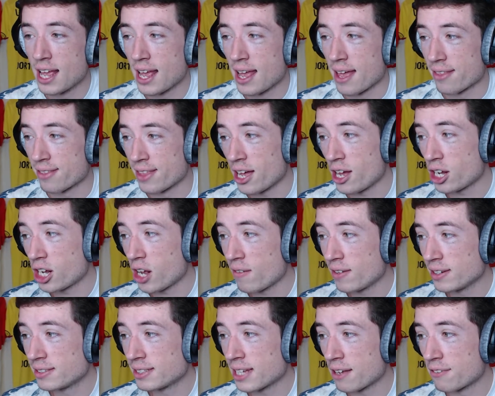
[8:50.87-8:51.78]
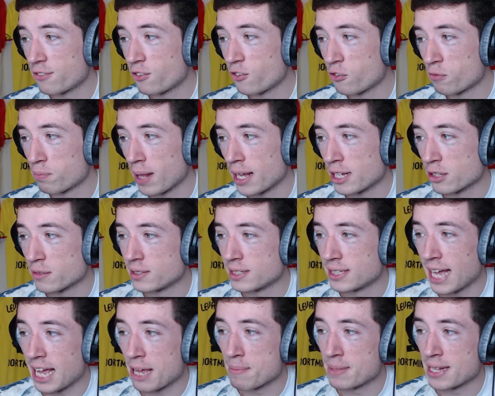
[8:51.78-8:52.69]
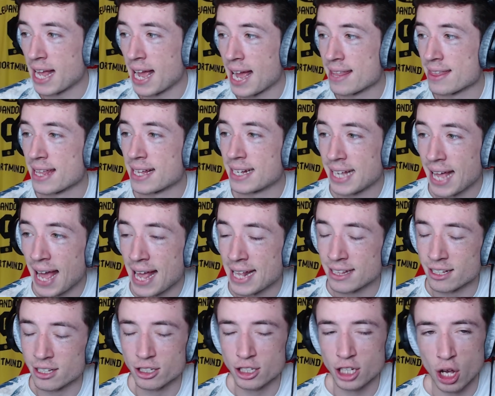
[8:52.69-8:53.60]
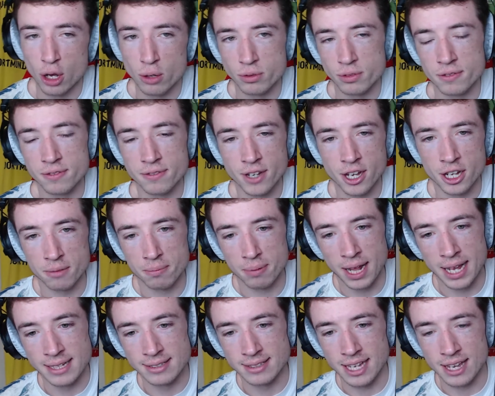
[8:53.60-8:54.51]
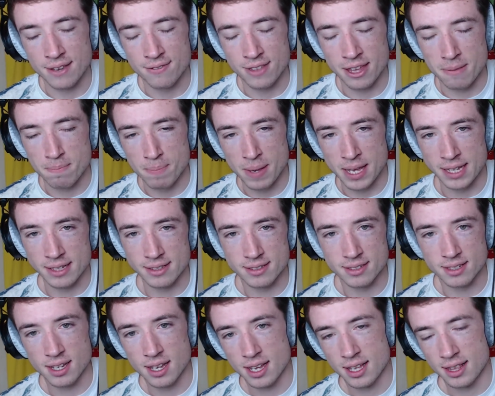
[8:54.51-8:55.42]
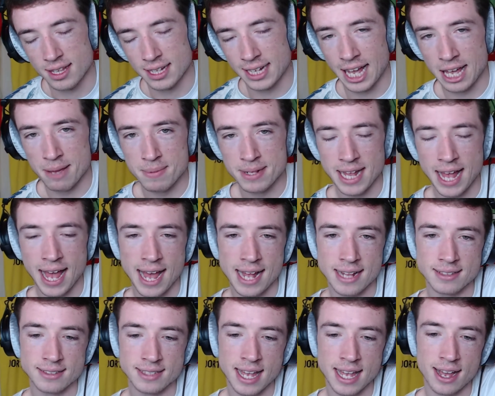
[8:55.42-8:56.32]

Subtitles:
They are currently set at 4th place. Obviously, game in hand, they can go to 3rd place if they beat the game in hand.